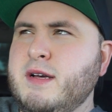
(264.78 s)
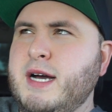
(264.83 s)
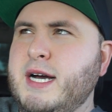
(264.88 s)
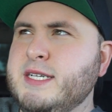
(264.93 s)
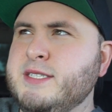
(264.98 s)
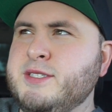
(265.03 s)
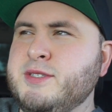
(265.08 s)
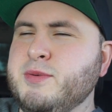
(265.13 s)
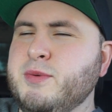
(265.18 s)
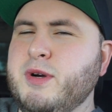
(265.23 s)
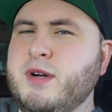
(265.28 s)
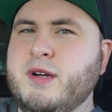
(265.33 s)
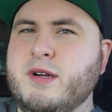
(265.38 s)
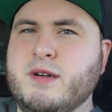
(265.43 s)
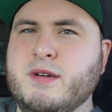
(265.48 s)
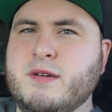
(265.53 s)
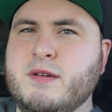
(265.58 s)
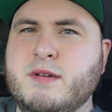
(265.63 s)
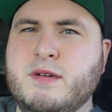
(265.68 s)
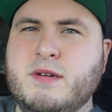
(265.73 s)
I
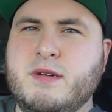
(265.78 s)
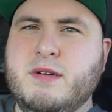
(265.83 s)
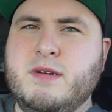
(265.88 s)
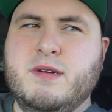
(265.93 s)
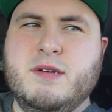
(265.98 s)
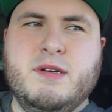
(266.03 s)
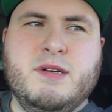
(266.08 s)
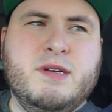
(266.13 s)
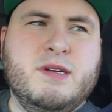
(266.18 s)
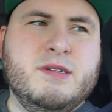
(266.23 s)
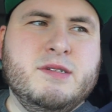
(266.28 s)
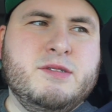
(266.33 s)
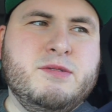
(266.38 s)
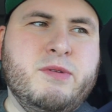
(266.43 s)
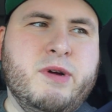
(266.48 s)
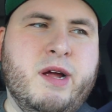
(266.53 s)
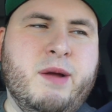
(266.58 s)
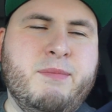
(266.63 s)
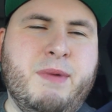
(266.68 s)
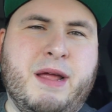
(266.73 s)
swear.
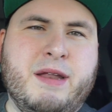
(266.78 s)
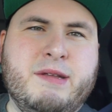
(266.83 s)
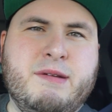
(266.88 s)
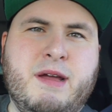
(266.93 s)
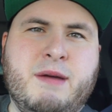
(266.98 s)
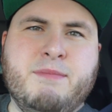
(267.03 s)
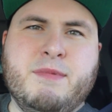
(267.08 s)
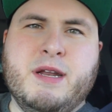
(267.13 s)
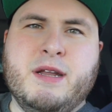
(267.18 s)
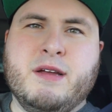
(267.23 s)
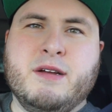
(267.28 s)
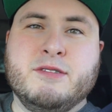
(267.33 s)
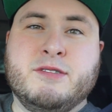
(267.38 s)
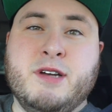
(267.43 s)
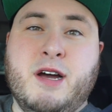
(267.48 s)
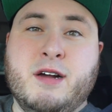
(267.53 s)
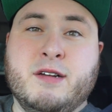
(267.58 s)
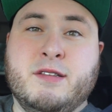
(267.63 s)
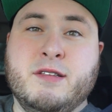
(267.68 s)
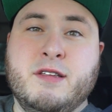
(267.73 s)
So I'm, I am gonna go
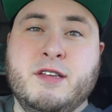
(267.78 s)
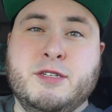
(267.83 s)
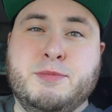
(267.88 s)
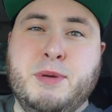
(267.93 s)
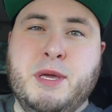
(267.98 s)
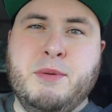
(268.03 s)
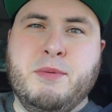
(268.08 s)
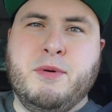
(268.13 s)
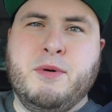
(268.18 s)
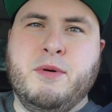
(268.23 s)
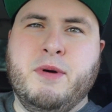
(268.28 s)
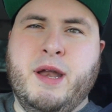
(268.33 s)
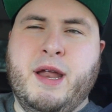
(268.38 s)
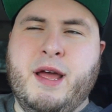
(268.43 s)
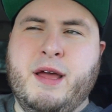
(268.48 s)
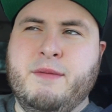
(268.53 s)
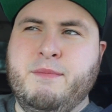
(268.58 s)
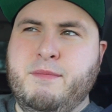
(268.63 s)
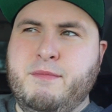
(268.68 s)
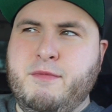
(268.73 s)
talk to these people when
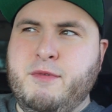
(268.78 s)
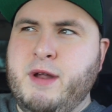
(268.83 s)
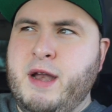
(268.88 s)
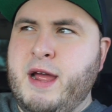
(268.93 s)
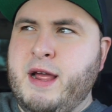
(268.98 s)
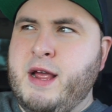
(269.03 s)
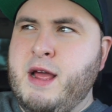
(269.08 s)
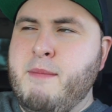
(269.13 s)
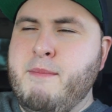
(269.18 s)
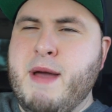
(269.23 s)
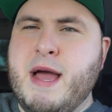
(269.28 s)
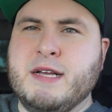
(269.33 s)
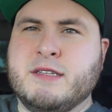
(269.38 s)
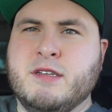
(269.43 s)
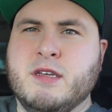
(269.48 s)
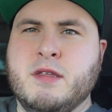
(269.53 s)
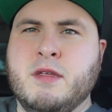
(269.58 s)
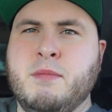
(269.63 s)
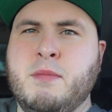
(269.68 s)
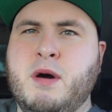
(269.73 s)
I when I come back
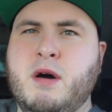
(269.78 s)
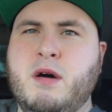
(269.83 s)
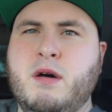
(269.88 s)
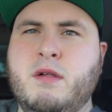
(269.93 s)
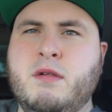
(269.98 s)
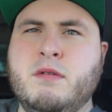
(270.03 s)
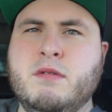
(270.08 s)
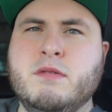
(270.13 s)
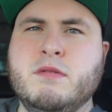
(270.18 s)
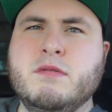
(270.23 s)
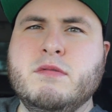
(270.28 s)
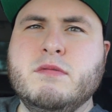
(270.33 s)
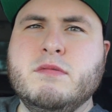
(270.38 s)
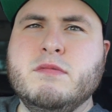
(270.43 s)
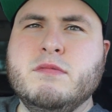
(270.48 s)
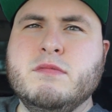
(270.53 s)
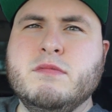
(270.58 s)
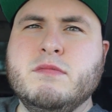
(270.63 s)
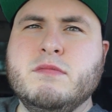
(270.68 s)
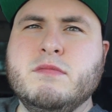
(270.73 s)
to the mall,
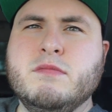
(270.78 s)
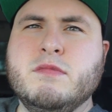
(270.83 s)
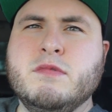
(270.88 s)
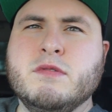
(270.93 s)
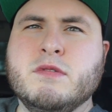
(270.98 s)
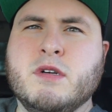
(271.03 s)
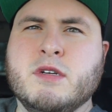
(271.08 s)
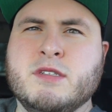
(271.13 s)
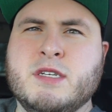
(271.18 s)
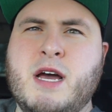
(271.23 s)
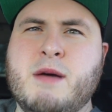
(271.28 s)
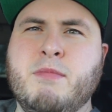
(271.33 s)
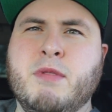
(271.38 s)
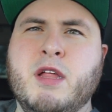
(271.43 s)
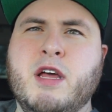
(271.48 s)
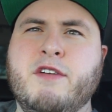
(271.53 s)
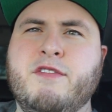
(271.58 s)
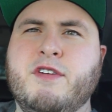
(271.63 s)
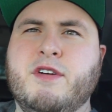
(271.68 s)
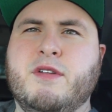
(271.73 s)
cause I'm
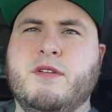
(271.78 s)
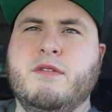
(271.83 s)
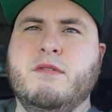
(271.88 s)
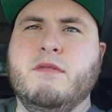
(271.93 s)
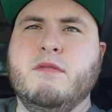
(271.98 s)
livid.